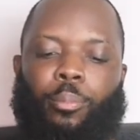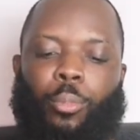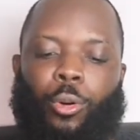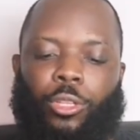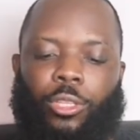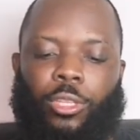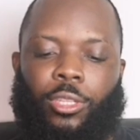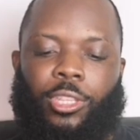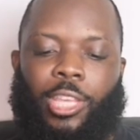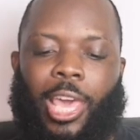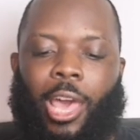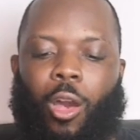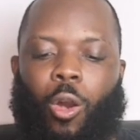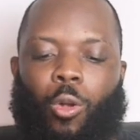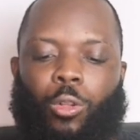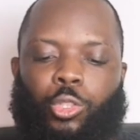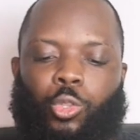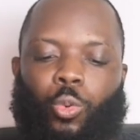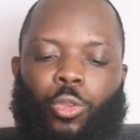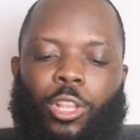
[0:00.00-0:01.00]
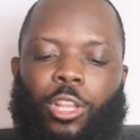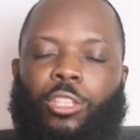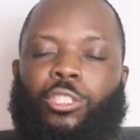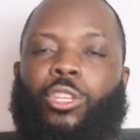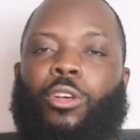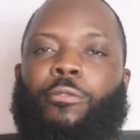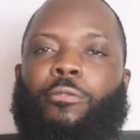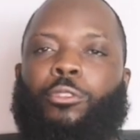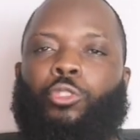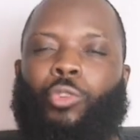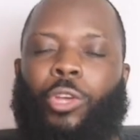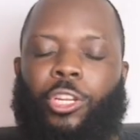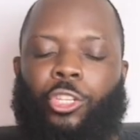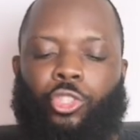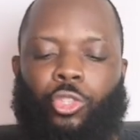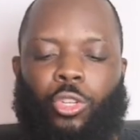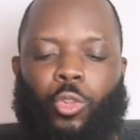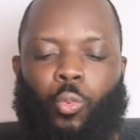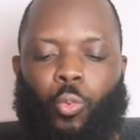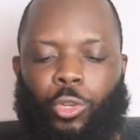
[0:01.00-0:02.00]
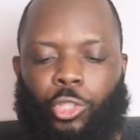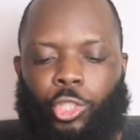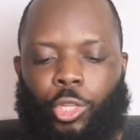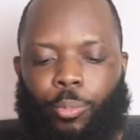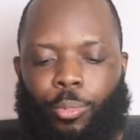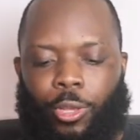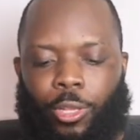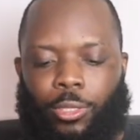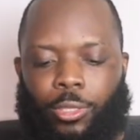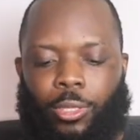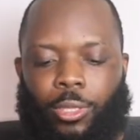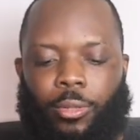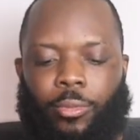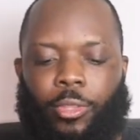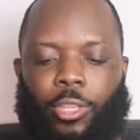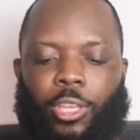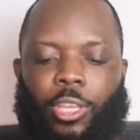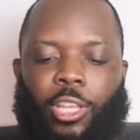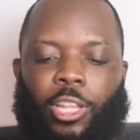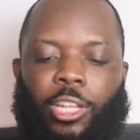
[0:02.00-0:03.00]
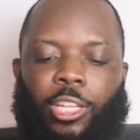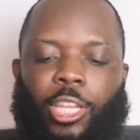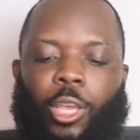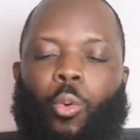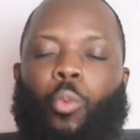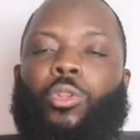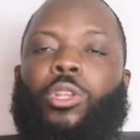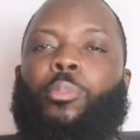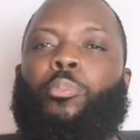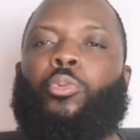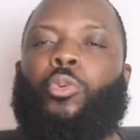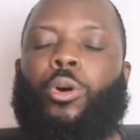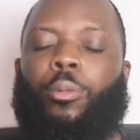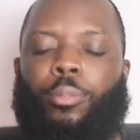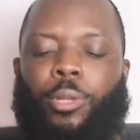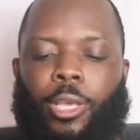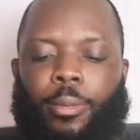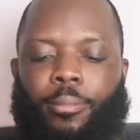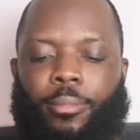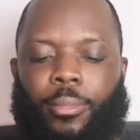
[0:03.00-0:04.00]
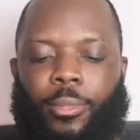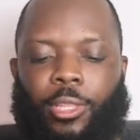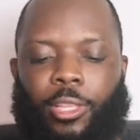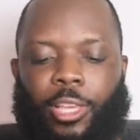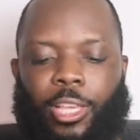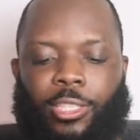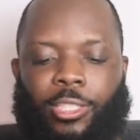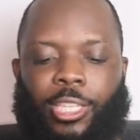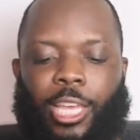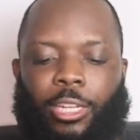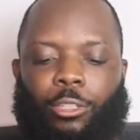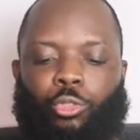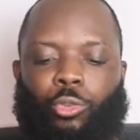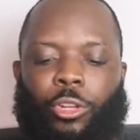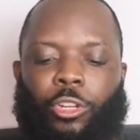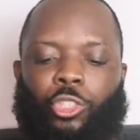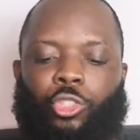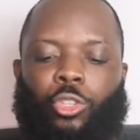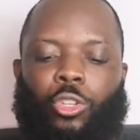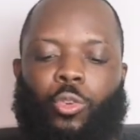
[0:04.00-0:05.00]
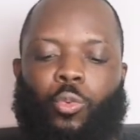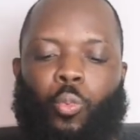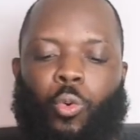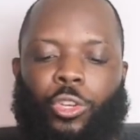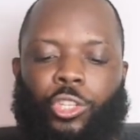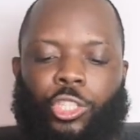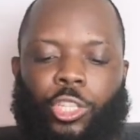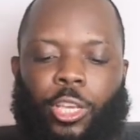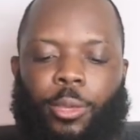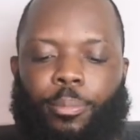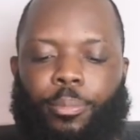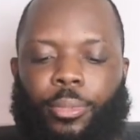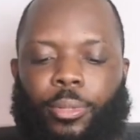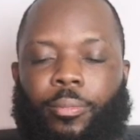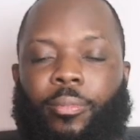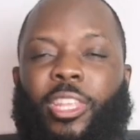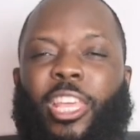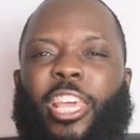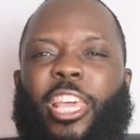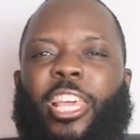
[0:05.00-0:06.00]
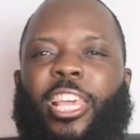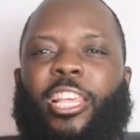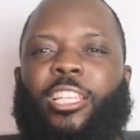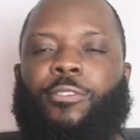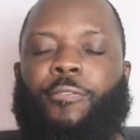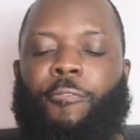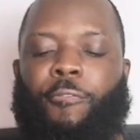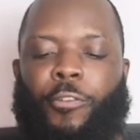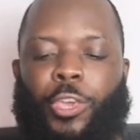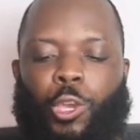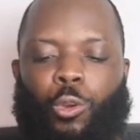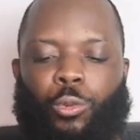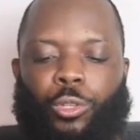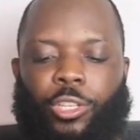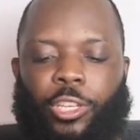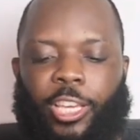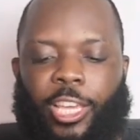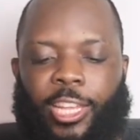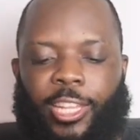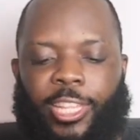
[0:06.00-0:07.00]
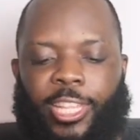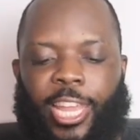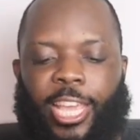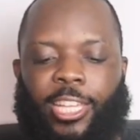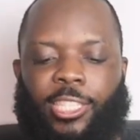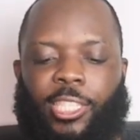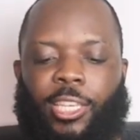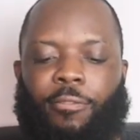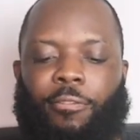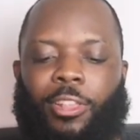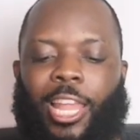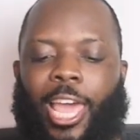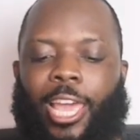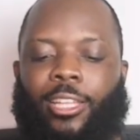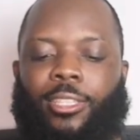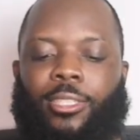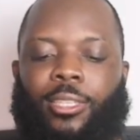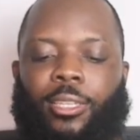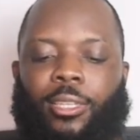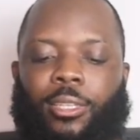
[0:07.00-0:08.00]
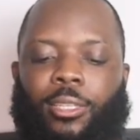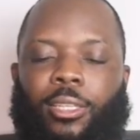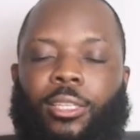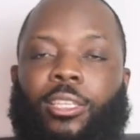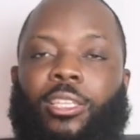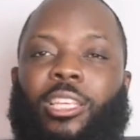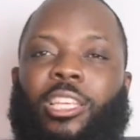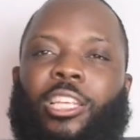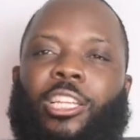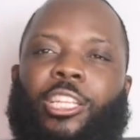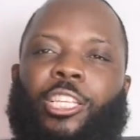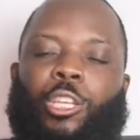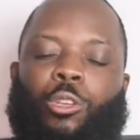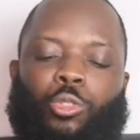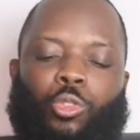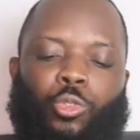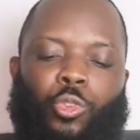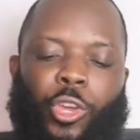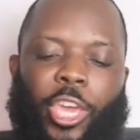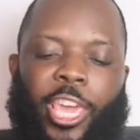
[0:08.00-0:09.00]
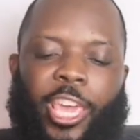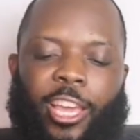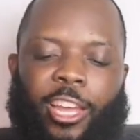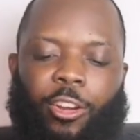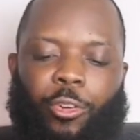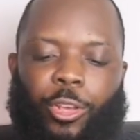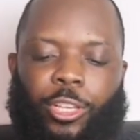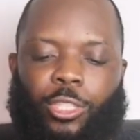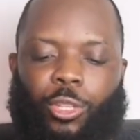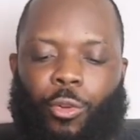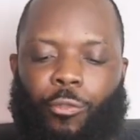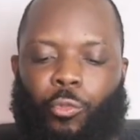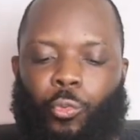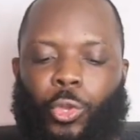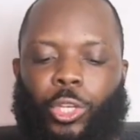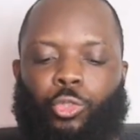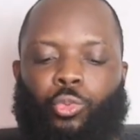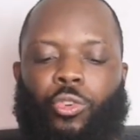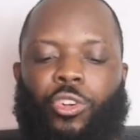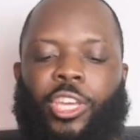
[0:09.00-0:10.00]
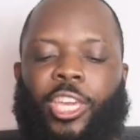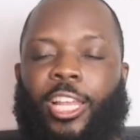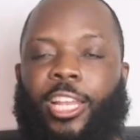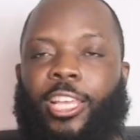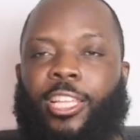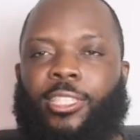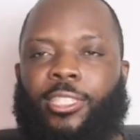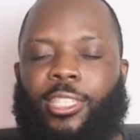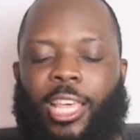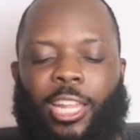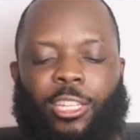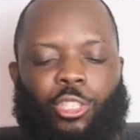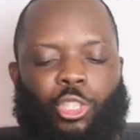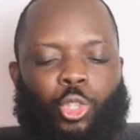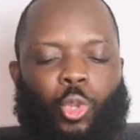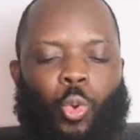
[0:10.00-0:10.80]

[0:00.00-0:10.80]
but there are also lots of traditional worshippers. The only problem is that traditional worship is viewed in negative light due to the increase of ritual killings and